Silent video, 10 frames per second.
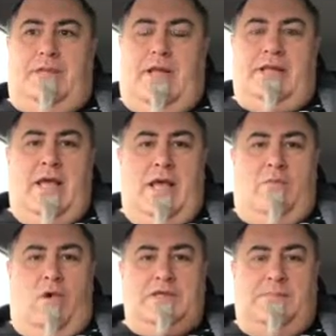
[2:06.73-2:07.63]
And yeah,
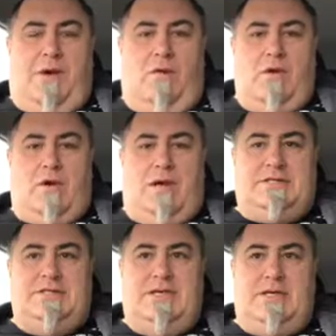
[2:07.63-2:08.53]
what is a
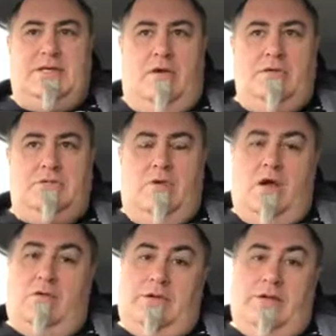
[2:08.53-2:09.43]
poltergeist? Is it a ghost?
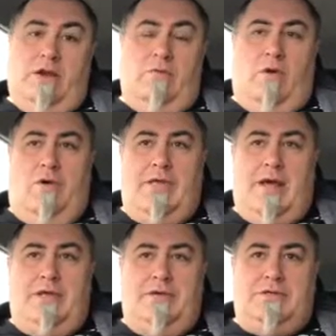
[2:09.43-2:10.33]
Well, you know what?
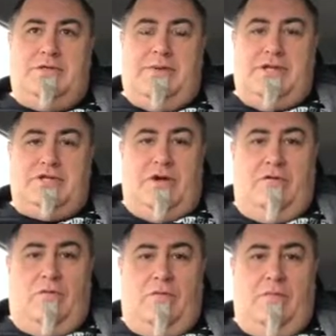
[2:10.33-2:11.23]
That used to be the
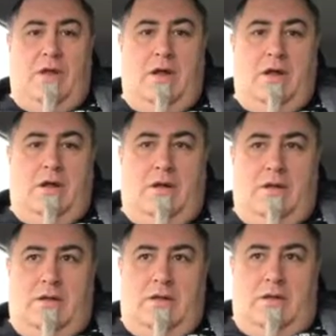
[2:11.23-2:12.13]
general
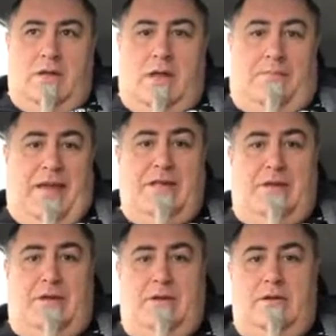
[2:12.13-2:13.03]

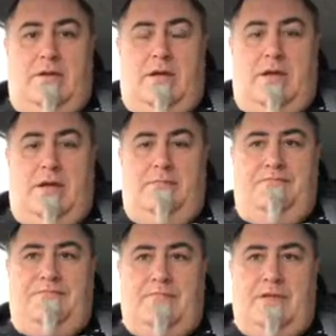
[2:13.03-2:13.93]
opinion.
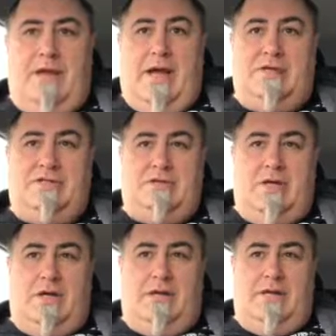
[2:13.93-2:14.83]

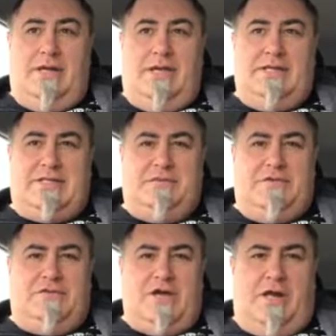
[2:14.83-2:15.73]
It seems
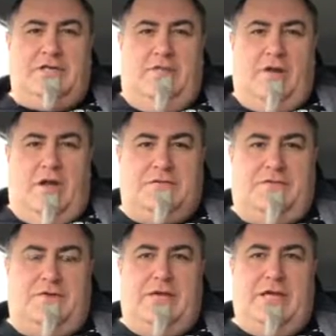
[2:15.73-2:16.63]
to have changed over the last
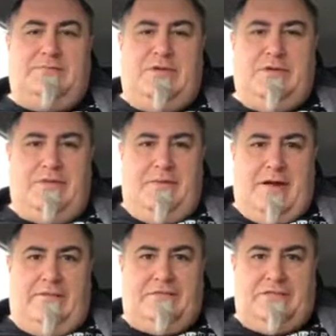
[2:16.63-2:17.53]
few years because of the
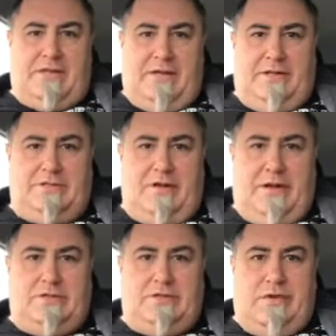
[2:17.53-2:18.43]
amount of study that's
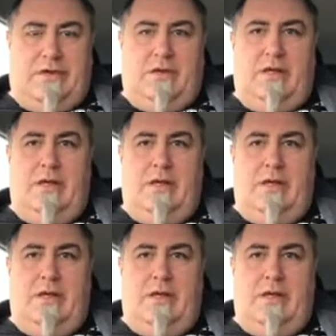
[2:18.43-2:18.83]
gone into it.